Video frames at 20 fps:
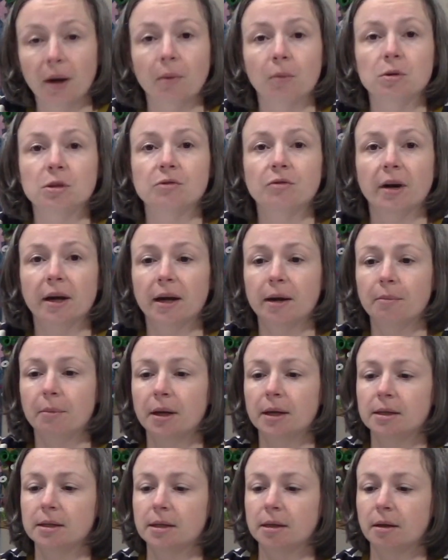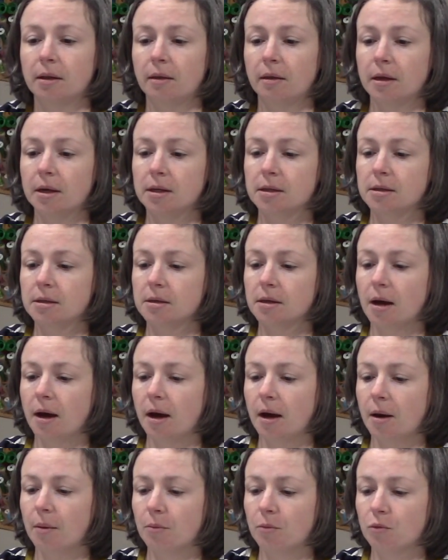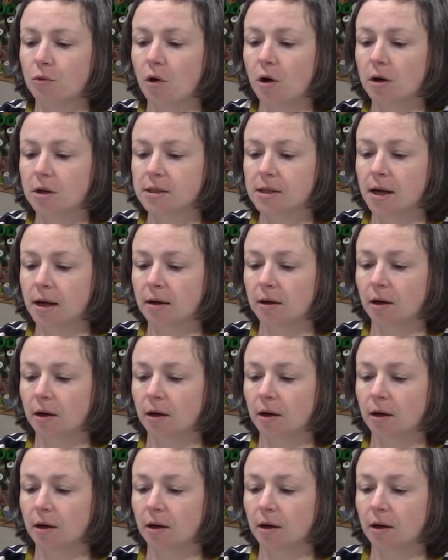was recommended this Roxanne